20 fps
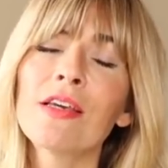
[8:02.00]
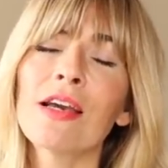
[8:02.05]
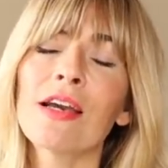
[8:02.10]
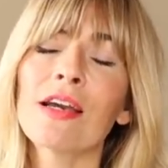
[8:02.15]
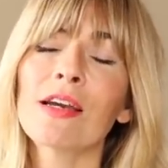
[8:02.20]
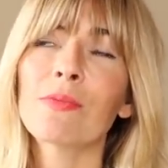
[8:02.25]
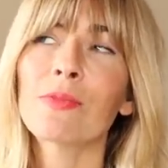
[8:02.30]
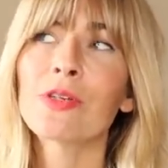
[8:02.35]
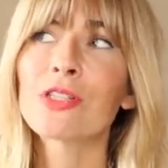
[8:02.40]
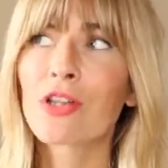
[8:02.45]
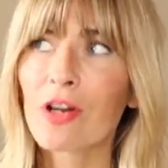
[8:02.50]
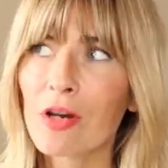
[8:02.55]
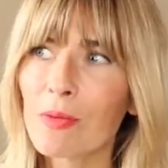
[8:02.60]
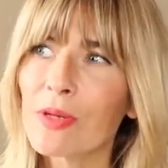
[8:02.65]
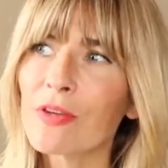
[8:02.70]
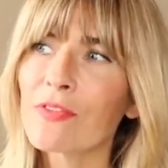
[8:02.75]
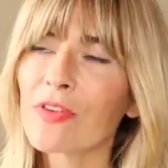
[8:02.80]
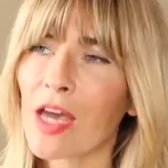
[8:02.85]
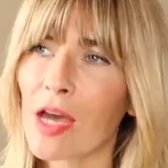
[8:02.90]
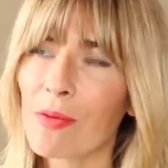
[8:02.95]
And we'd got a
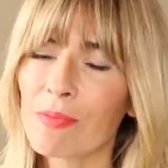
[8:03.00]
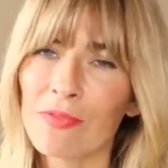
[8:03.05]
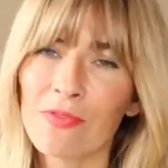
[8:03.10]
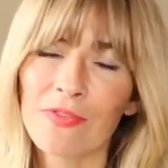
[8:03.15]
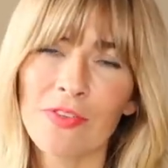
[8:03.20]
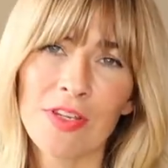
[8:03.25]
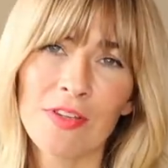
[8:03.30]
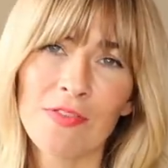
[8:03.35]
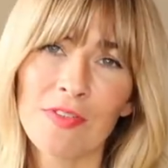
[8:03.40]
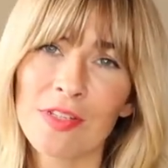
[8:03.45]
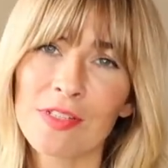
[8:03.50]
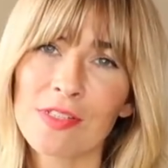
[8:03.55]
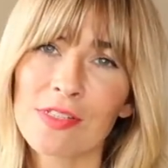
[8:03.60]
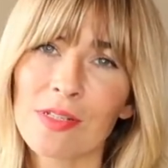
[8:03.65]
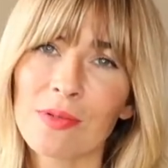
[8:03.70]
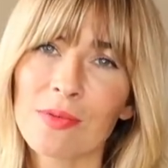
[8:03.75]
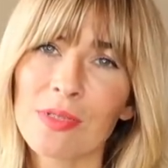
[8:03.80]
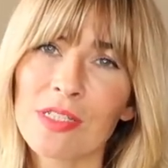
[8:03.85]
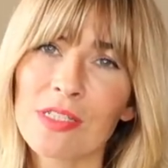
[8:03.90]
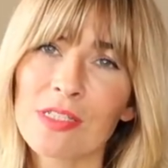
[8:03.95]
bit of cabin fever,
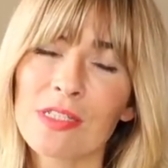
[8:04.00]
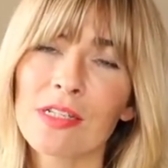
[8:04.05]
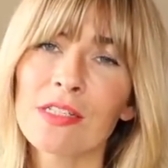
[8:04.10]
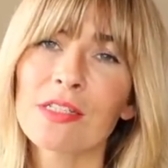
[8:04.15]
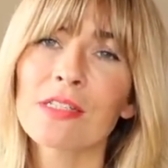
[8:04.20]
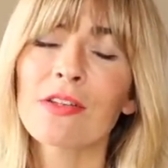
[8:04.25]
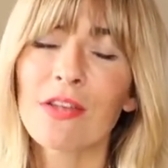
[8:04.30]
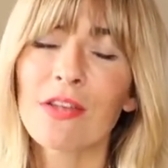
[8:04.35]
so we decided,